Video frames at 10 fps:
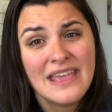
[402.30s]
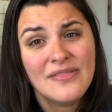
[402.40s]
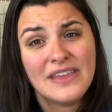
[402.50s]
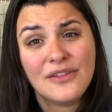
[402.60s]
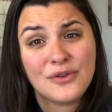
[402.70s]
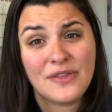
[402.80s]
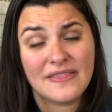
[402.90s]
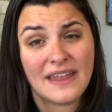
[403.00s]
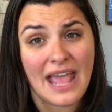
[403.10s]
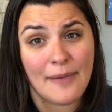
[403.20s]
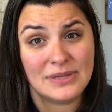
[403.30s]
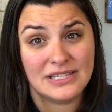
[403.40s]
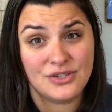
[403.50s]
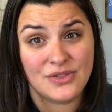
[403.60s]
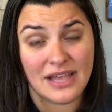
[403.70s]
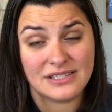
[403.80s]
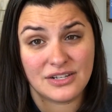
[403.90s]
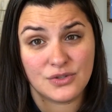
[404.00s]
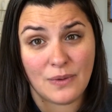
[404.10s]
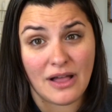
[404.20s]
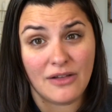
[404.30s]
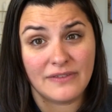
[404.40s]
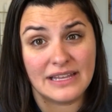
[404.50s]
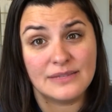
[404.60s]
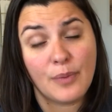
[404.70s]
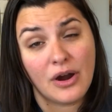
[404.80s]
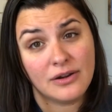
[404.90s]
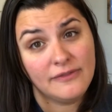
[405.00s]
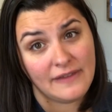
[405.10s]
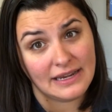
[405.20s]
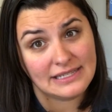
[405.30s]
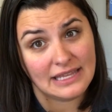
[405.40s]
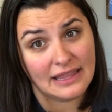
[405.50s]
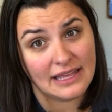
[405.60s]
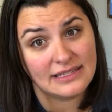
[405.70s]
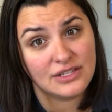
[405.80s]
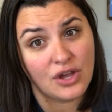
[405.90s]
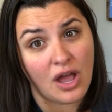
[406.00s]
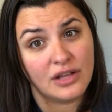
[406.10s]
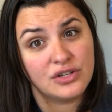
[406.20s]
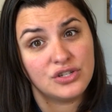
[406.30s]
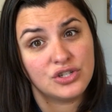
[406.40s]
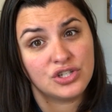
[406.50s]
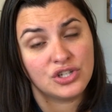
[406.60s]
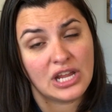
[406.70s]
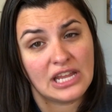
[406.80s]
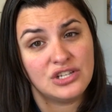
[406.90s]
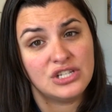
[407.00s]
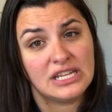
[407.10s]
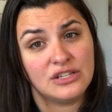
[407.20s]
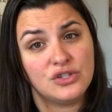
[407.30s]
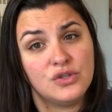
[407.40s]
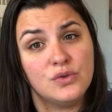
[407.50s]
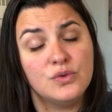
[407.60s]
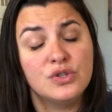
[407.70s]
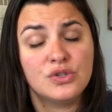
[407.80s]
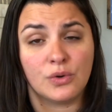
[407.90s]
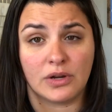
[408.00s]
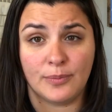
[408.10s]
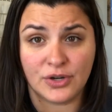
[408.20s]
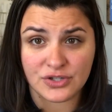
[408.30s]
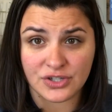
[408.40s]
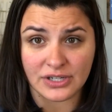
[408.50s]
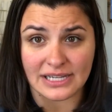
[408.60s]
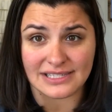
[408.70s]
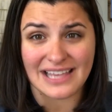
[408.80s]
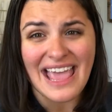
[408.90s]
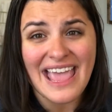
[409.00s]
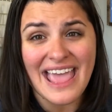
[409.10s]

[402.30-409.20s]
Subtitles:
The other thing that happened in 2012 is part of Fantasyland got changed into Storybook Circus,